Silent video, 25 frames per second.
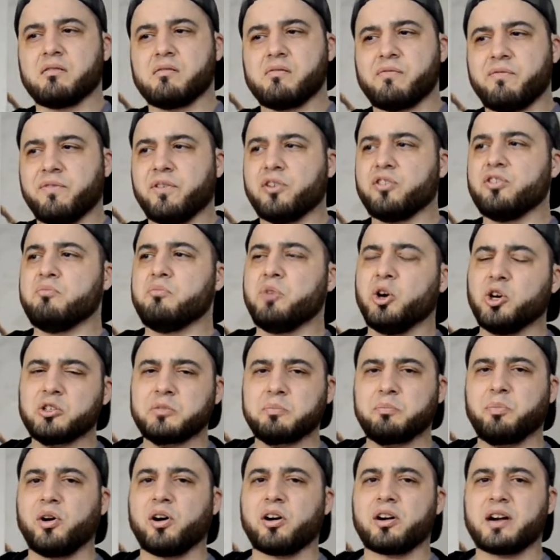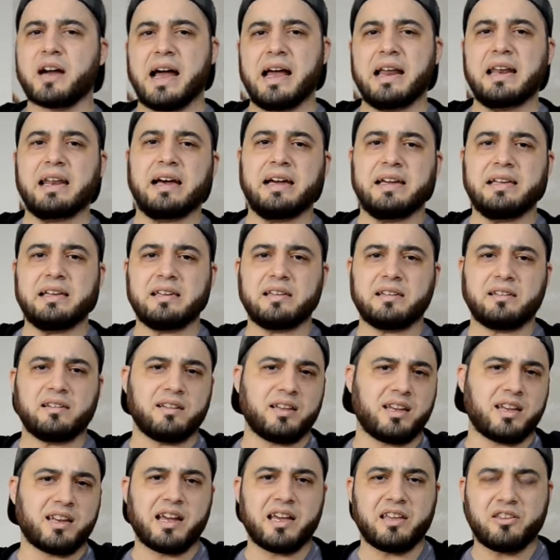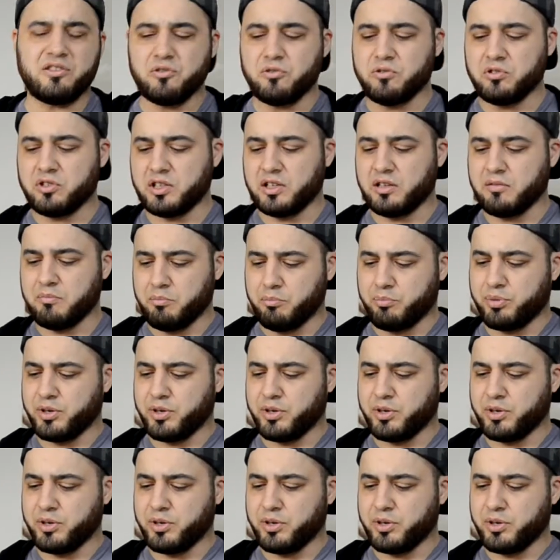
For the most part, I like it and I use it,